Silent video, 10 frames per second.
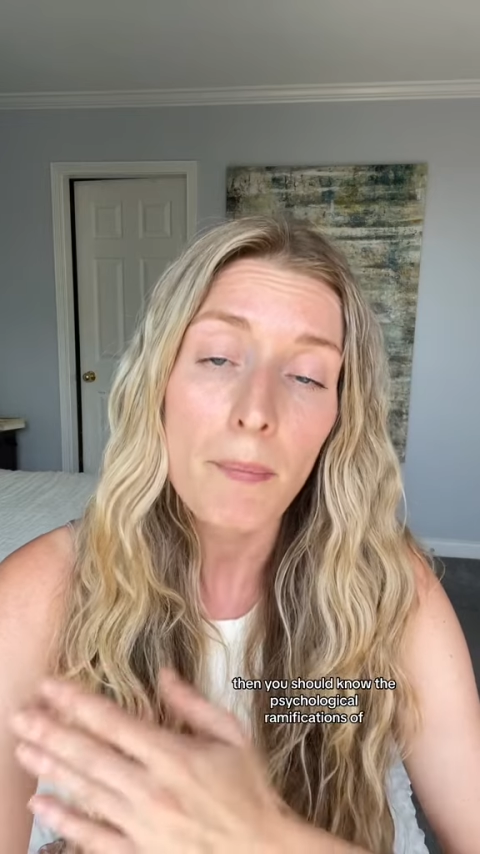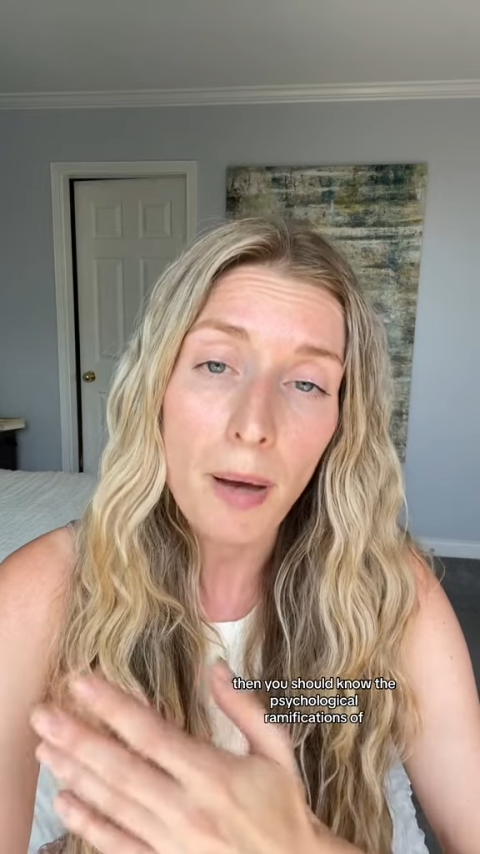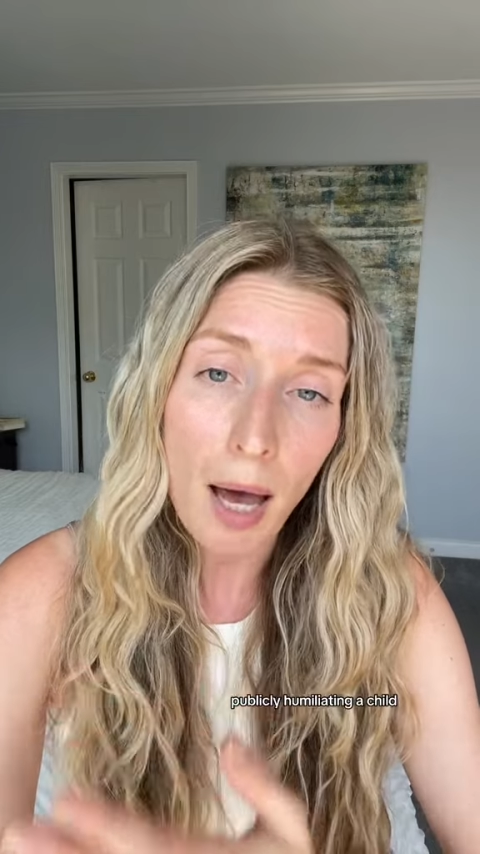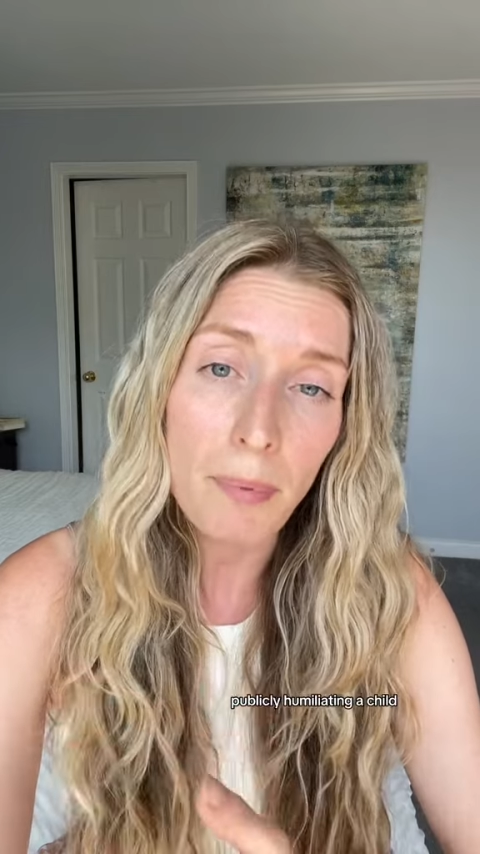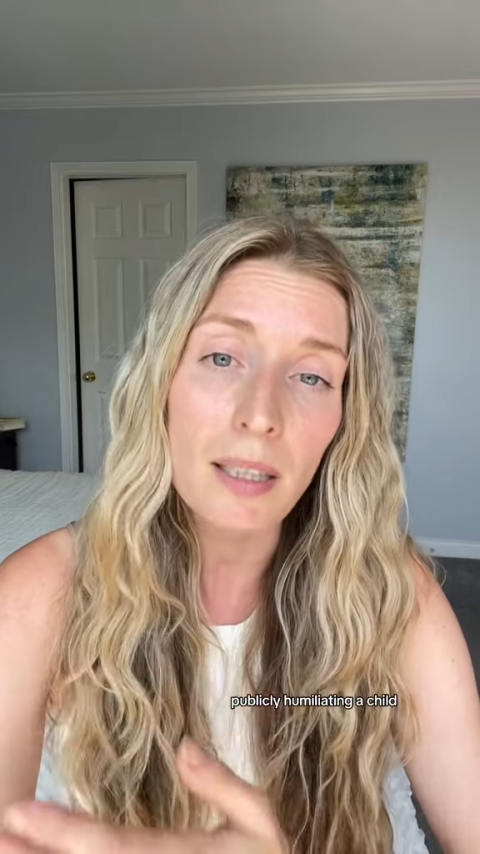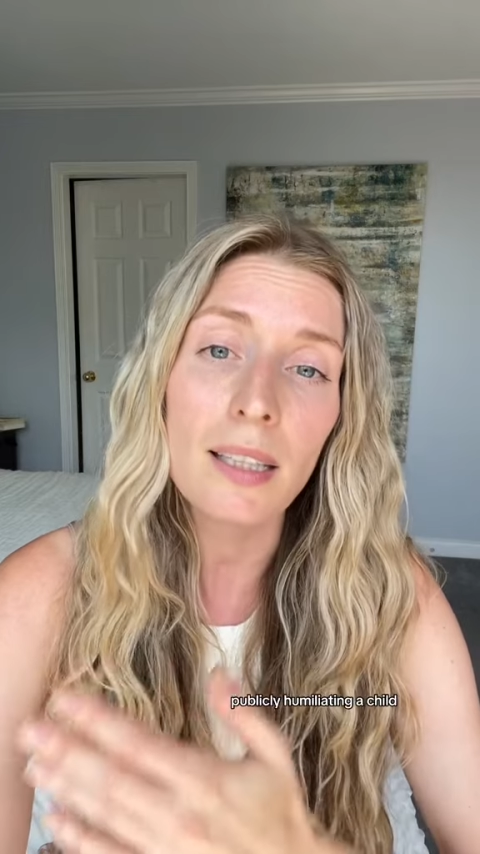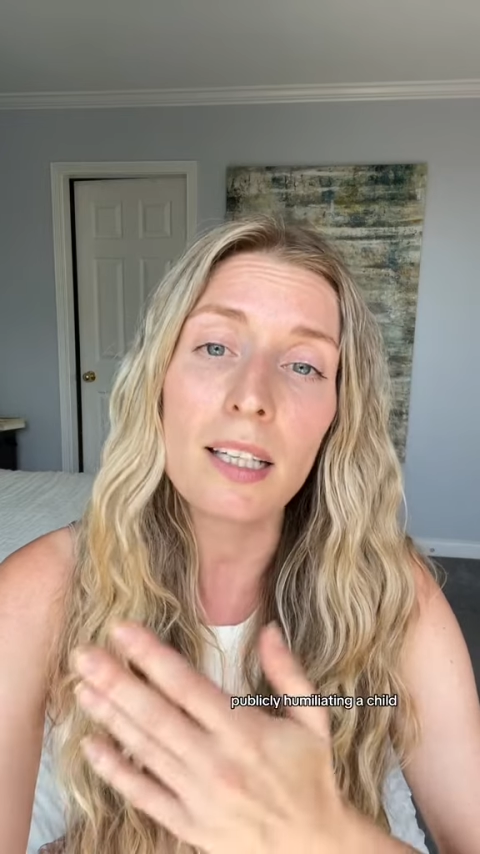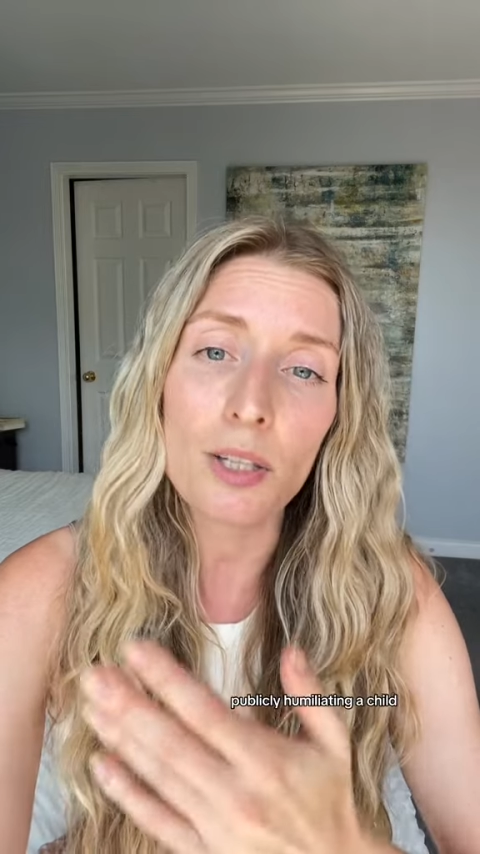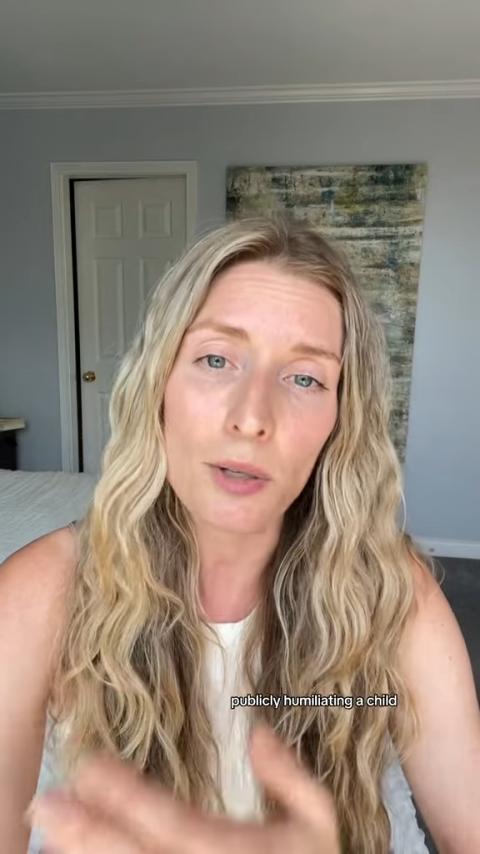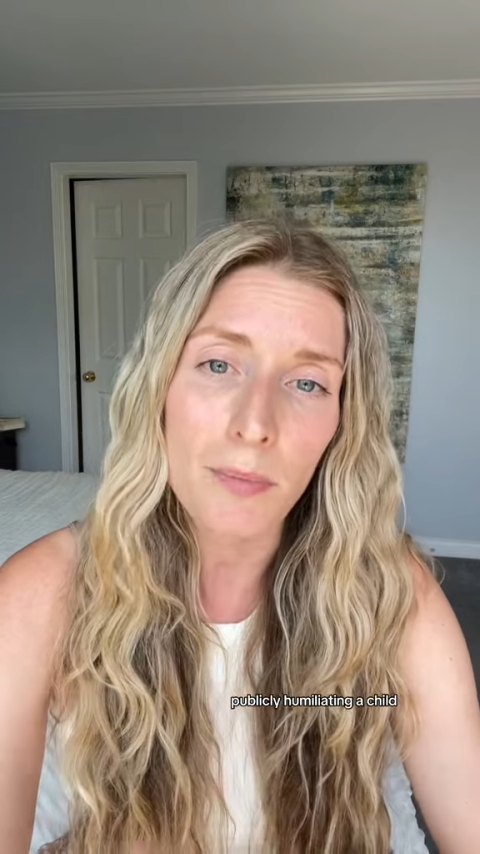
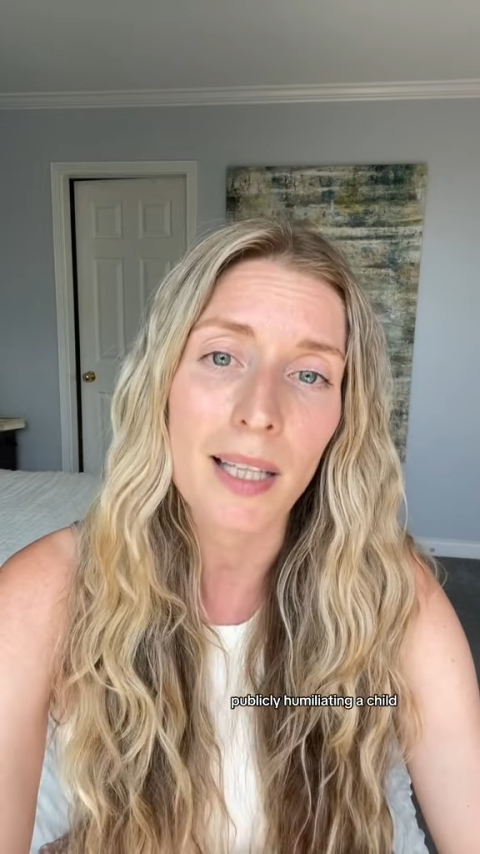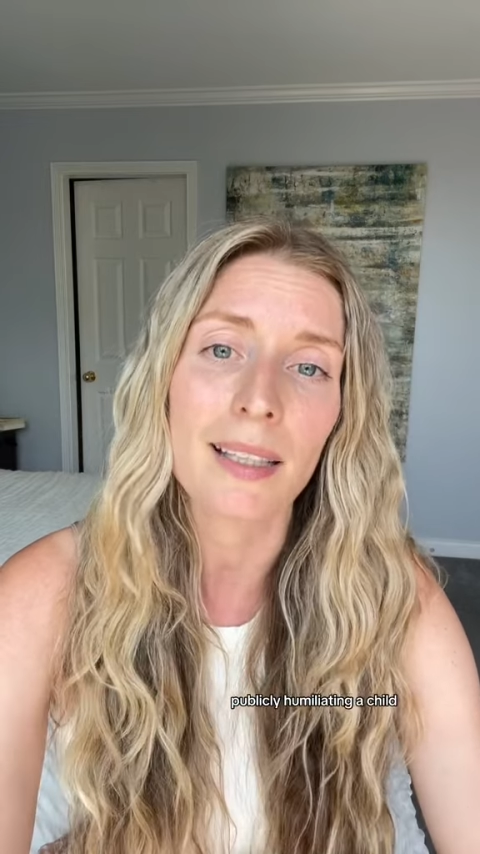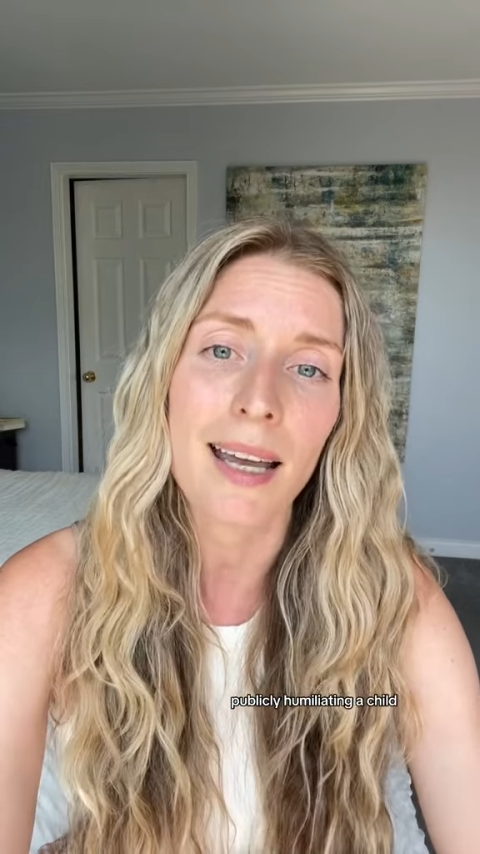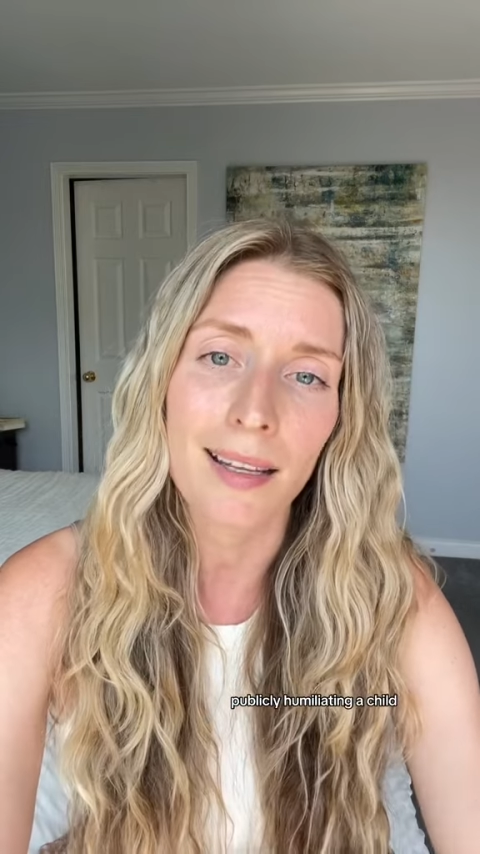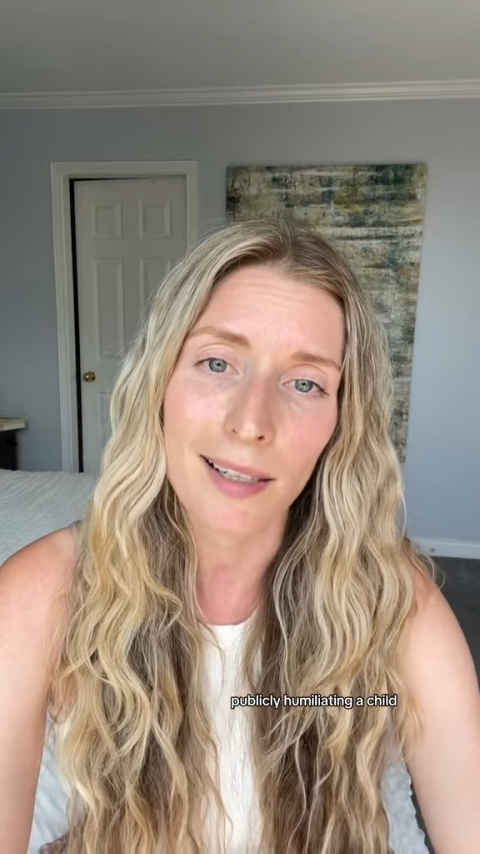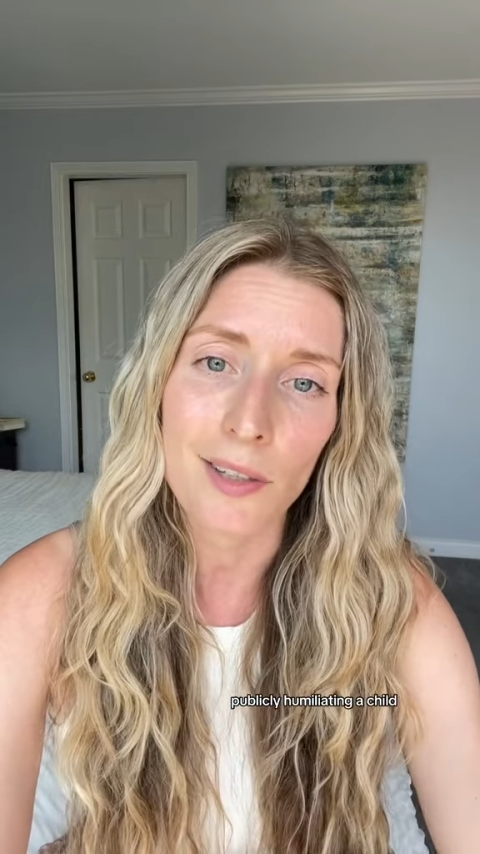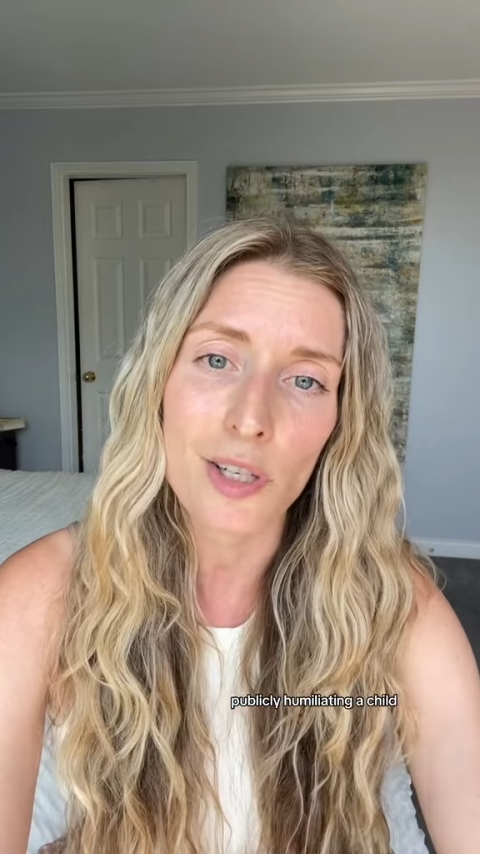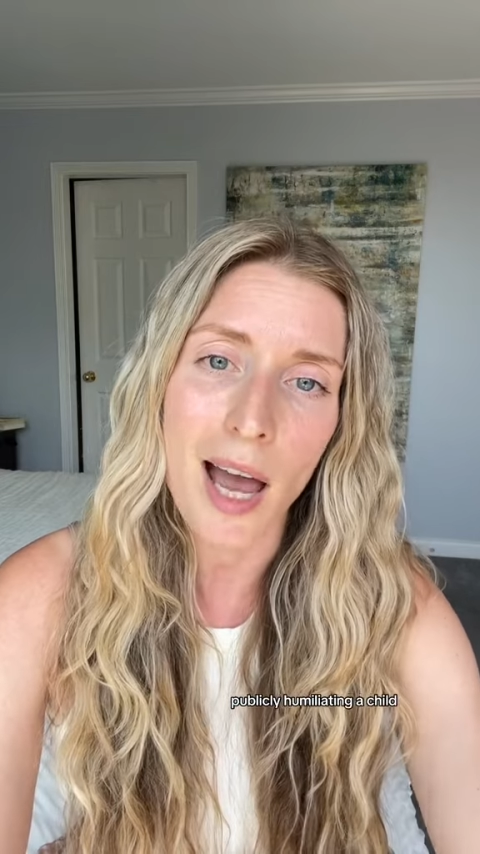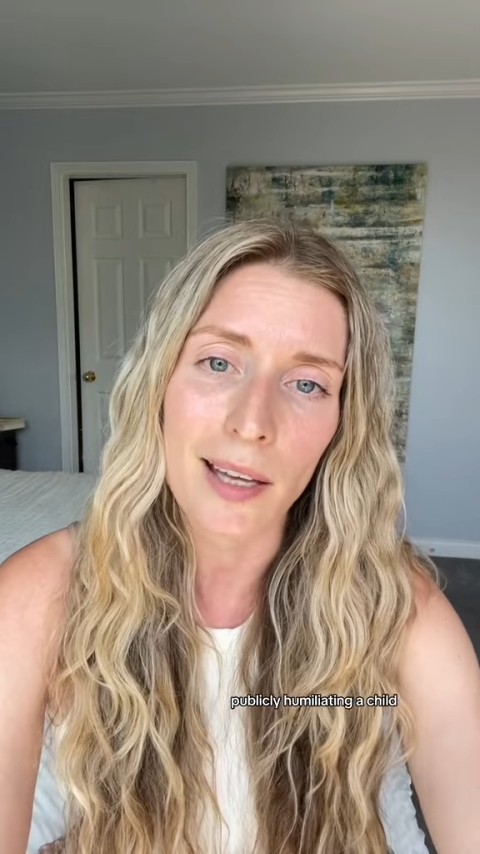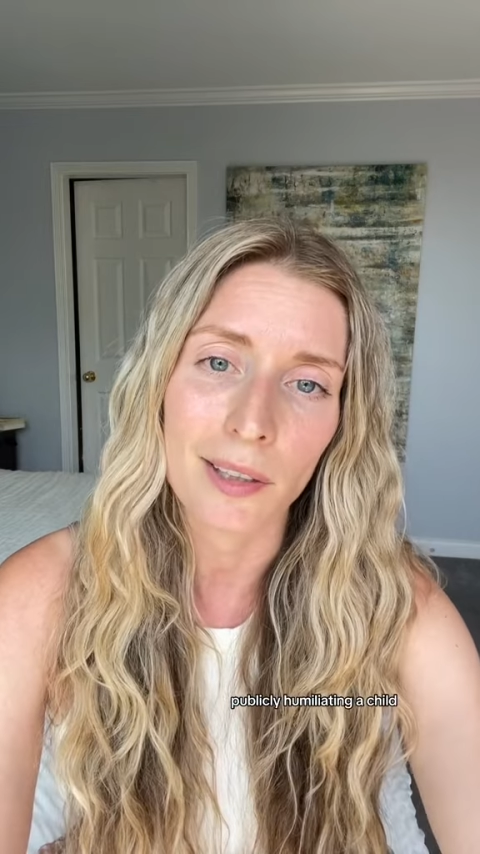publicly humiliating a
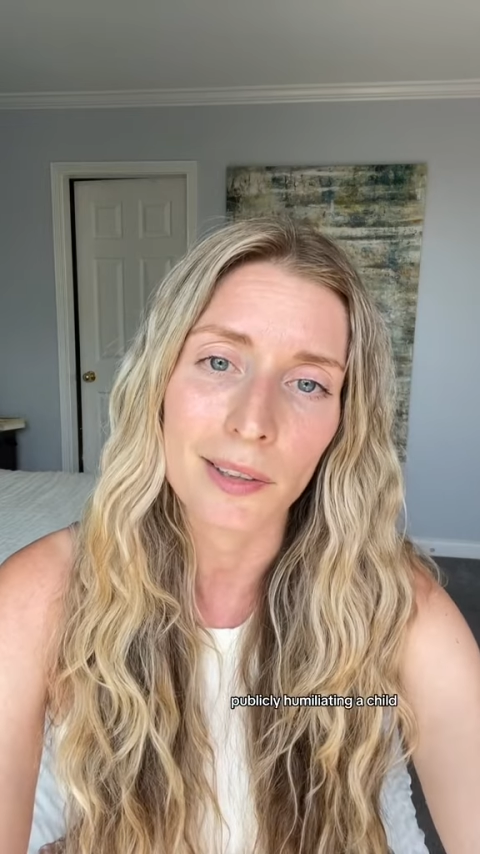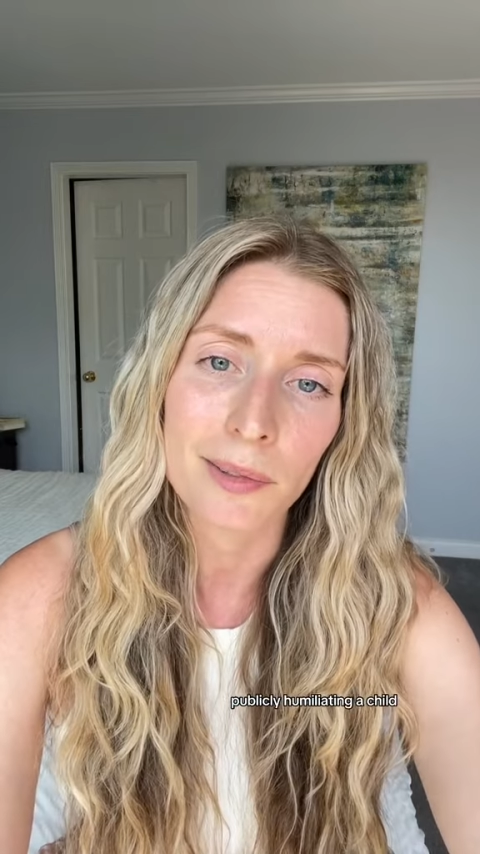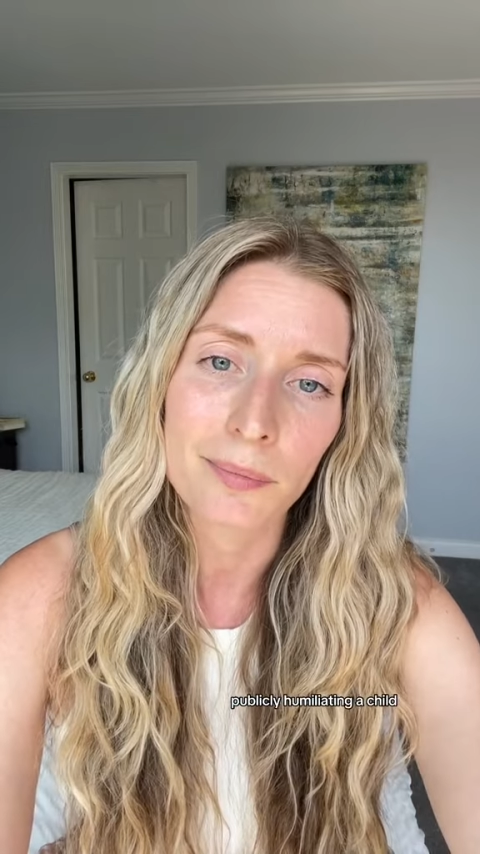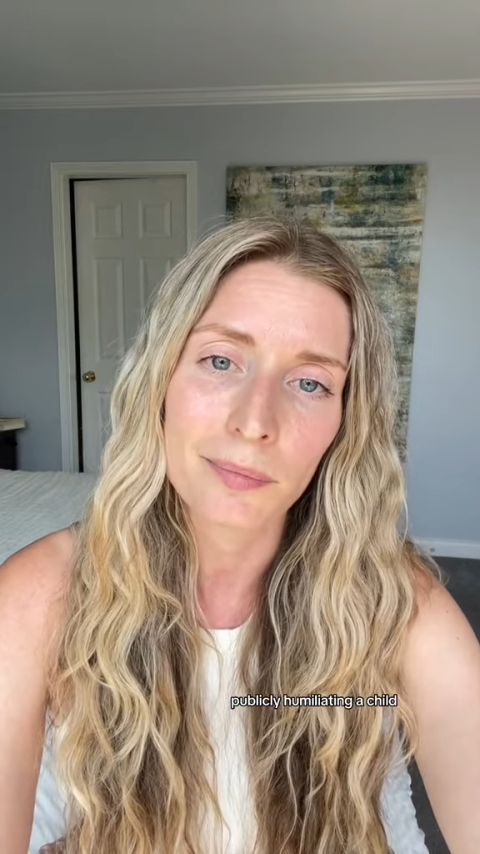child.